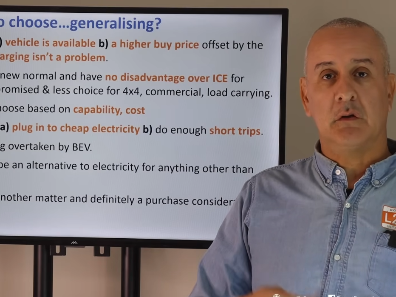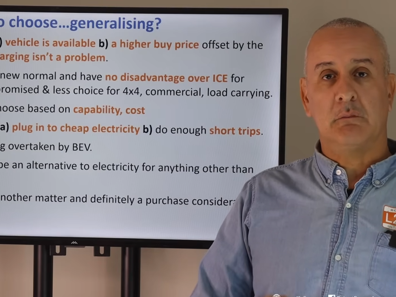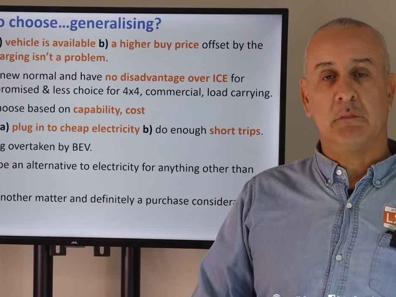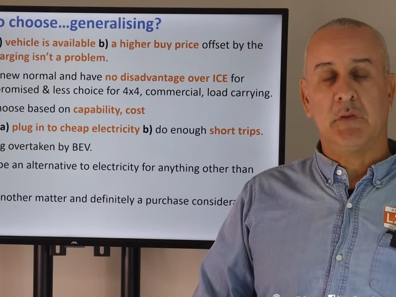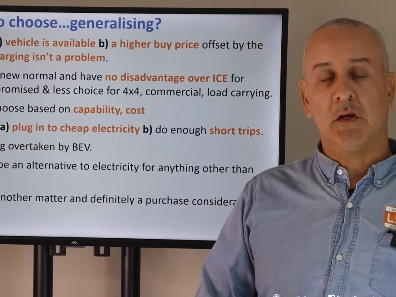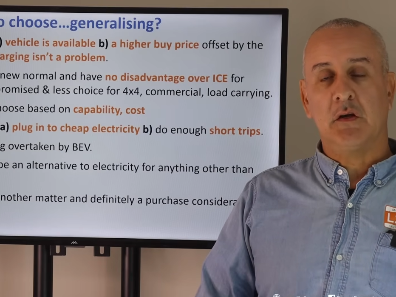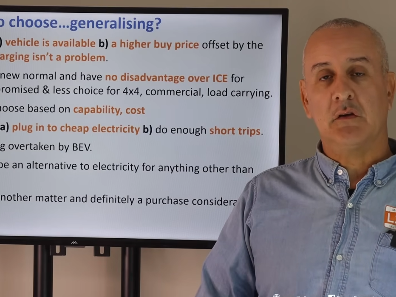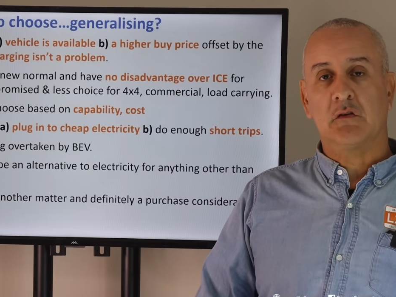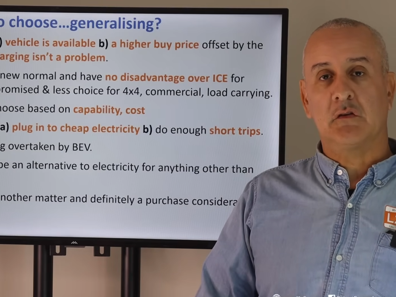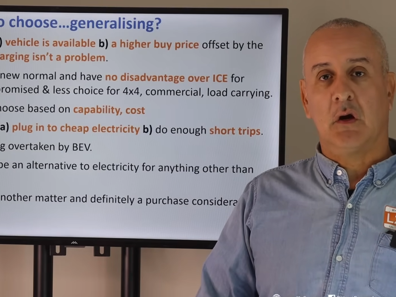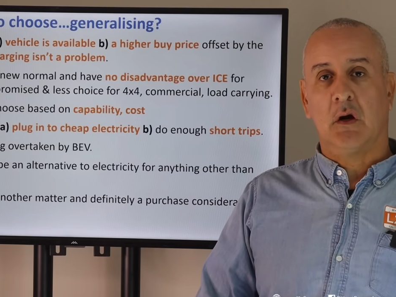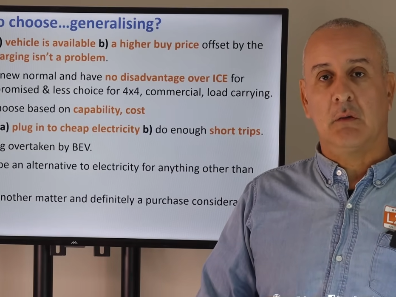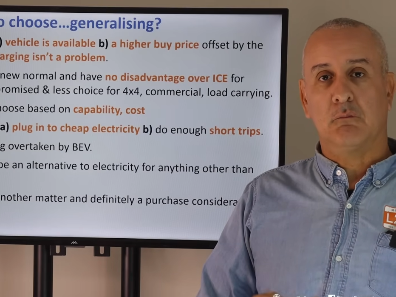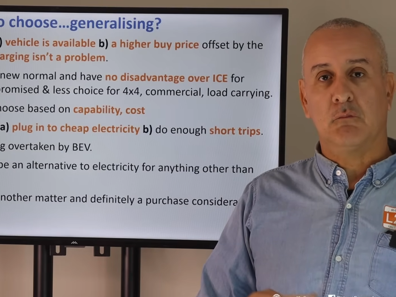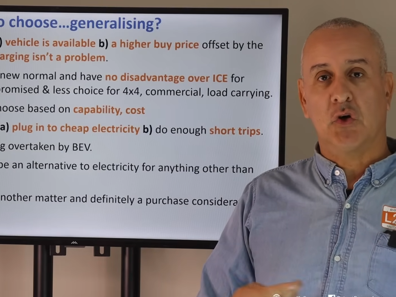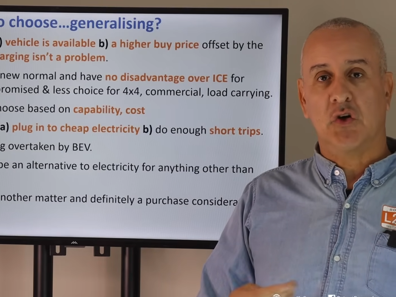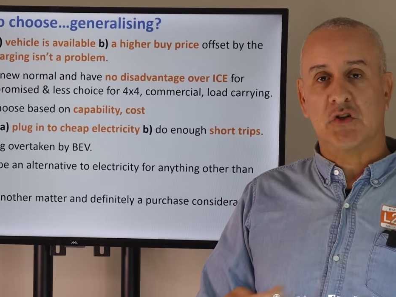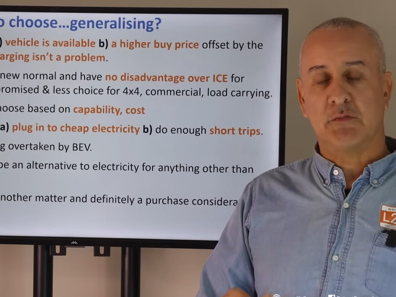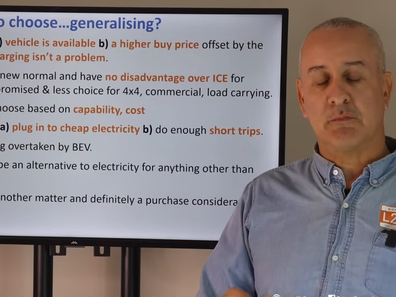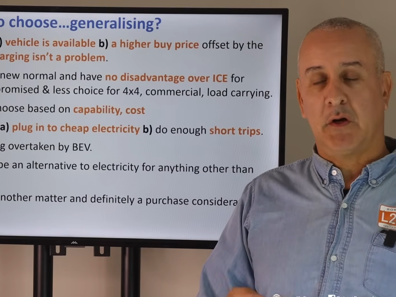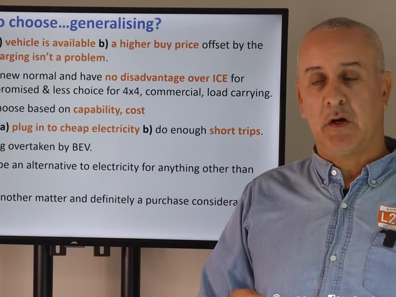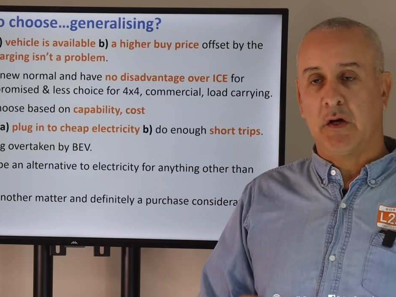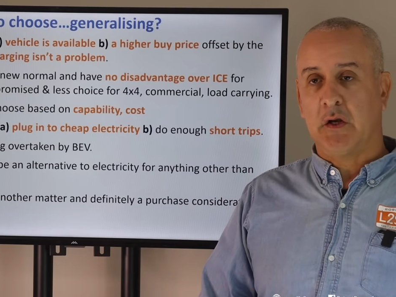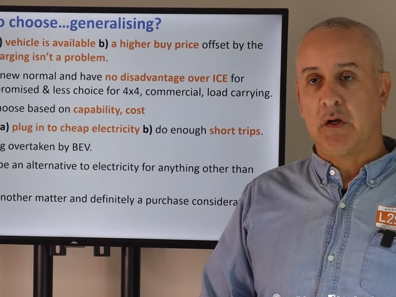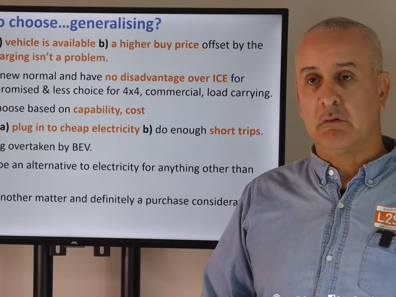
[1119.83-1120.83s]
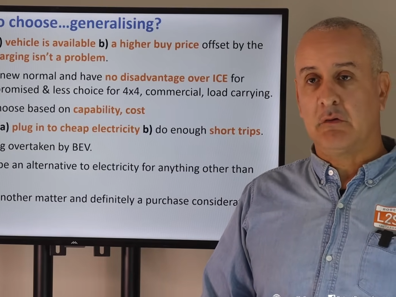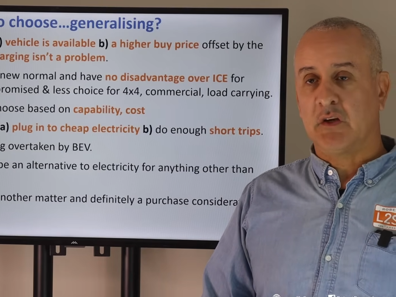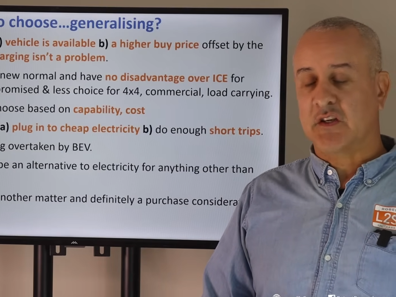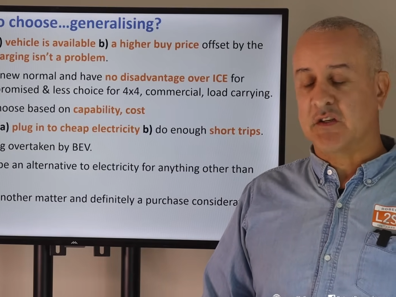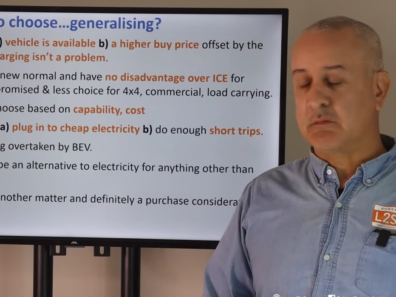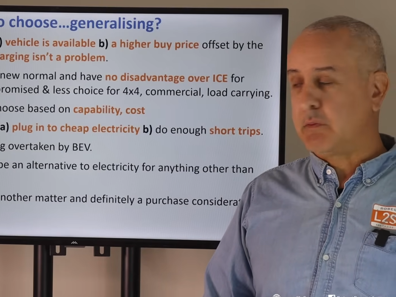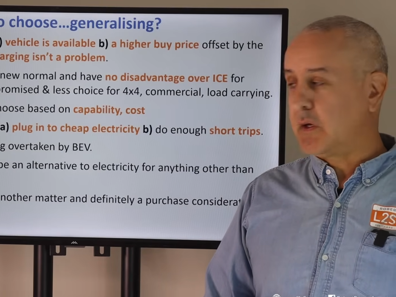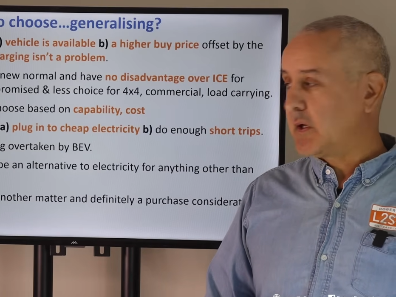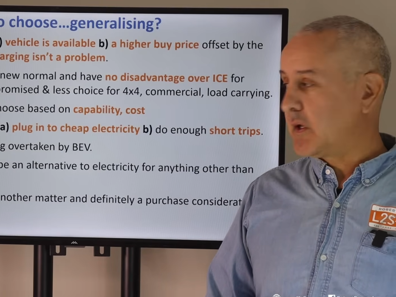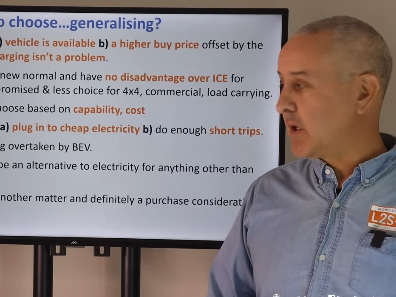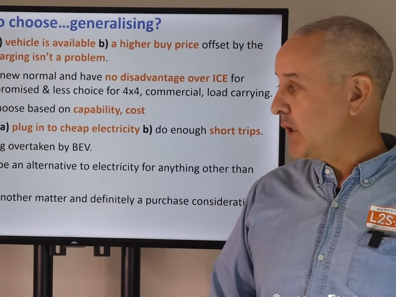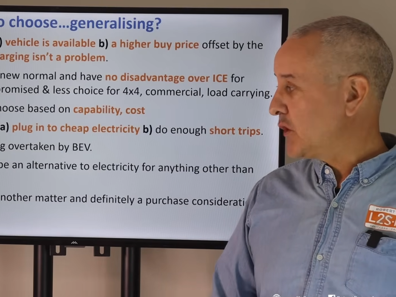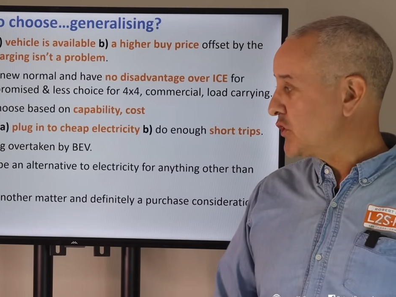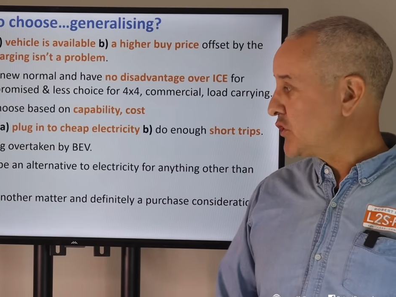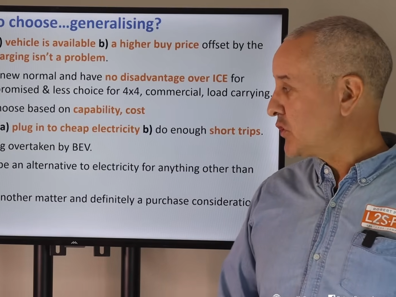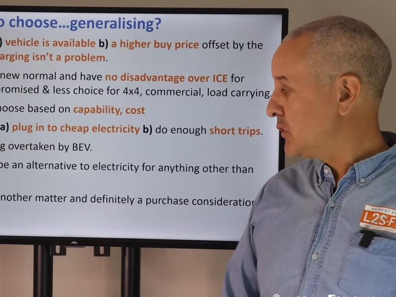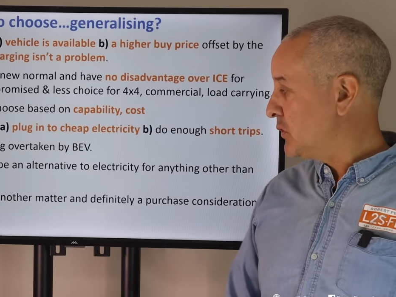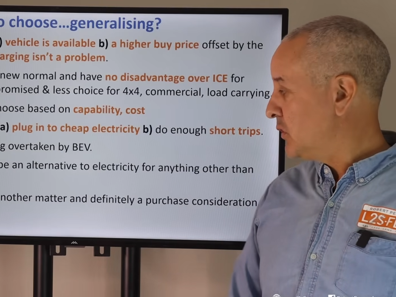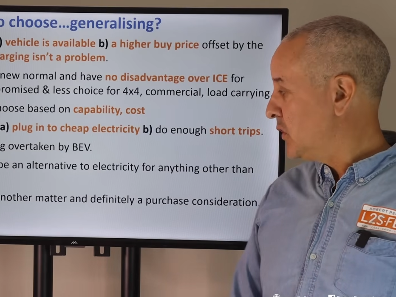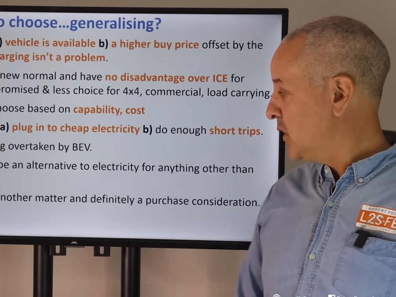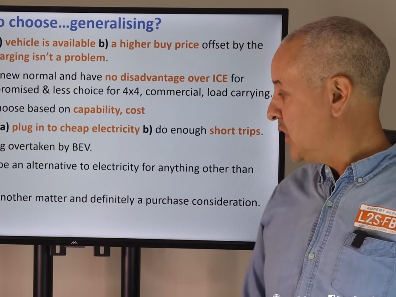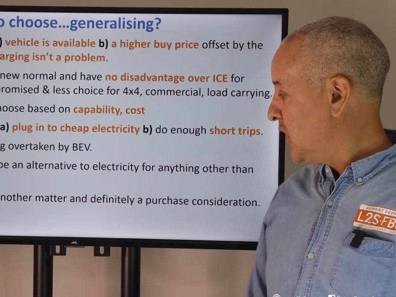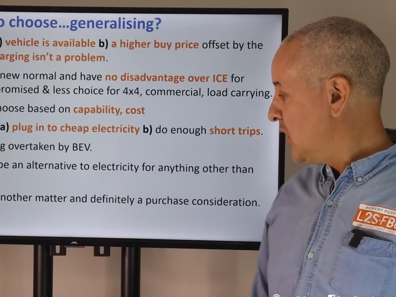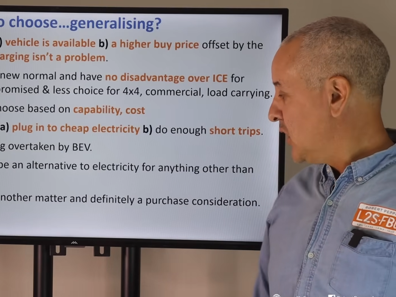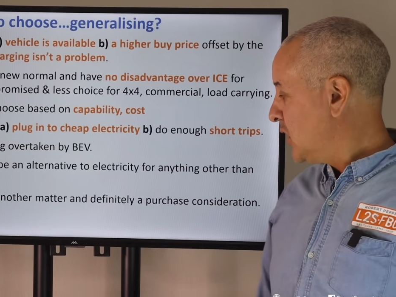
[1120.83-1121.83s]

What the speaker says: In the meantime, watch my other explanation